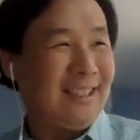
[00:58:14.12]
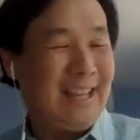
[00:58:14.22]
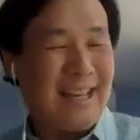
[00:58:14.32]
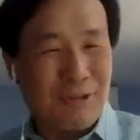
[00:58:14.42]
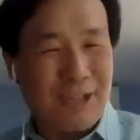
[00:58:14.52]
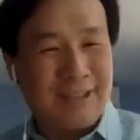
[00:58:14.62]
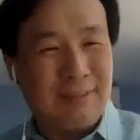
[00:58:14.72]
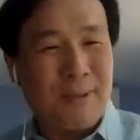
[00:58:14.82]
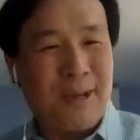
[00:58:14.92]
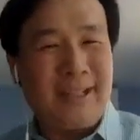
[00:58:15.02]

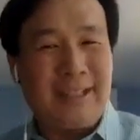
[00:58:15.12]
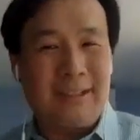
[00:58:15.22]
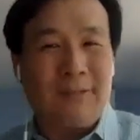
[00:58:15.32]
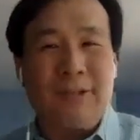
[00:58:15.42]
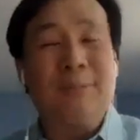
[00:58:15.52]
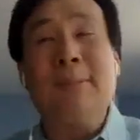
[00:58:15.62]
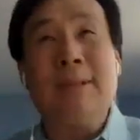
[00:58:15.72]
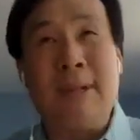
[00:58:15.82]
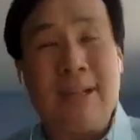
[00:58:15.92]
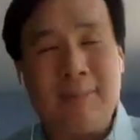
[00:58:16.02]
800,000 podcasts. Of course,
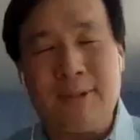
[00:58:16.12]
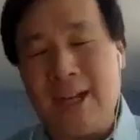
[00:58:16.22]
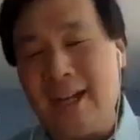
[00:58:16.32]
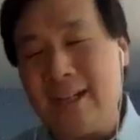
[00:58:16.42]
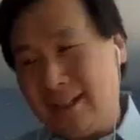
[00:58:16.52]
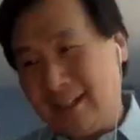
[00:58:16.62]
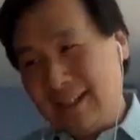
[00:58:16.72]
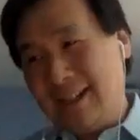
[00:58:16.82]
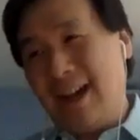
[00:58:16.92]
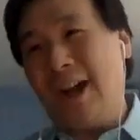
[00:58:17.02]
many of them are not
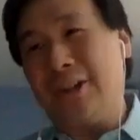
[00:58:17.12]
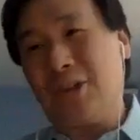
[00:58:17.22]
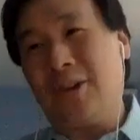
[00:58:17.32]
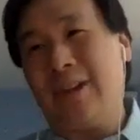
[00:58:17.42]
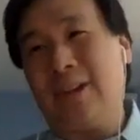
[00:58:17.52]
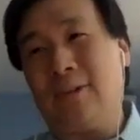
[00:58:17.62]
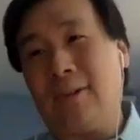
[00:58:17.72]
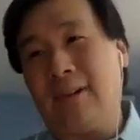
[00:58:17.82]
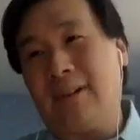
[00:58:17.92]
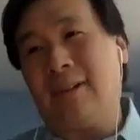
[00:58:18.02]
ongoing or
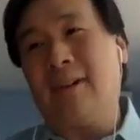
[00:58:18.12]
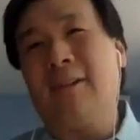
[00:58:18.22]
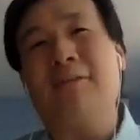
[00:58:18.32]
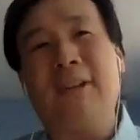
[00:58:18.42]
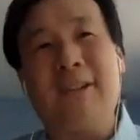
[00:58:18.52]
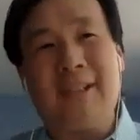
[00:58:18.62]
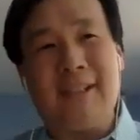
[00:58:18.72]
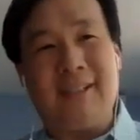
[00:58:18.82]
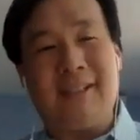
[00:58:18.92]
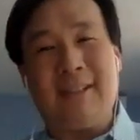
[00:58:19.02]
are
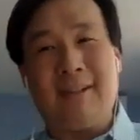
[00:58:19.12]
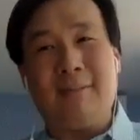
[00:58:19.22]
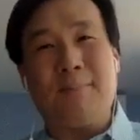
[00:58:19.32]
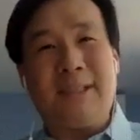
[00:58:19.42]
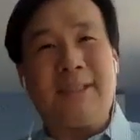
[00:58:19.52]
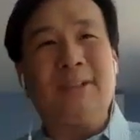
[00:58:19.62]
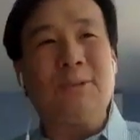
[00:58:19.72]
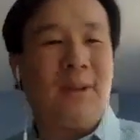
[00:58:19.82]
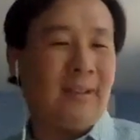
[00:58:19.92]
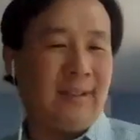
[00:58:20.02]
very basic
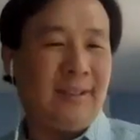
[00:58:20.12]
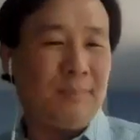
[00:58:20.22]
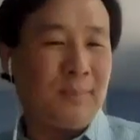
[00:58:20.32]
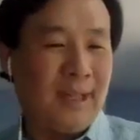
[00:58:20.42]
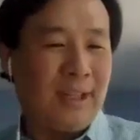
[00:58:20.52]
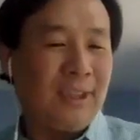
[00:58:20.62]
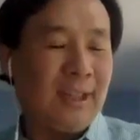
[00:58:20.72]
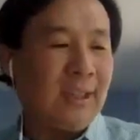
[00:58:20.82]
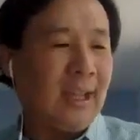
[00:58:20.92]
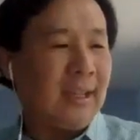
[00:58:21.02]
quality, but I
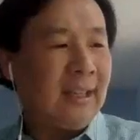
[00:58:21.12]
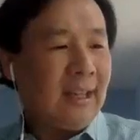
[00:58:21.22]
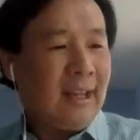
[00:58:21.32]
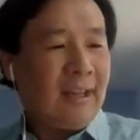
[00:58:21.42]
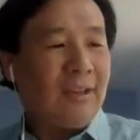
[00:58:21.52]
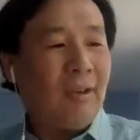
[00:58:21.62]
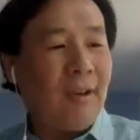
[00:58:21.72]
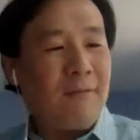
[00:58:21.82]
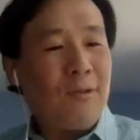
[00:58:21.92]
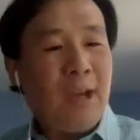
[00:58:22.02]
think that
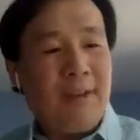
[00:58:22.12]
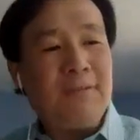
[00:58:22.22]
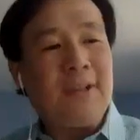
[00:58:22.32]
if you have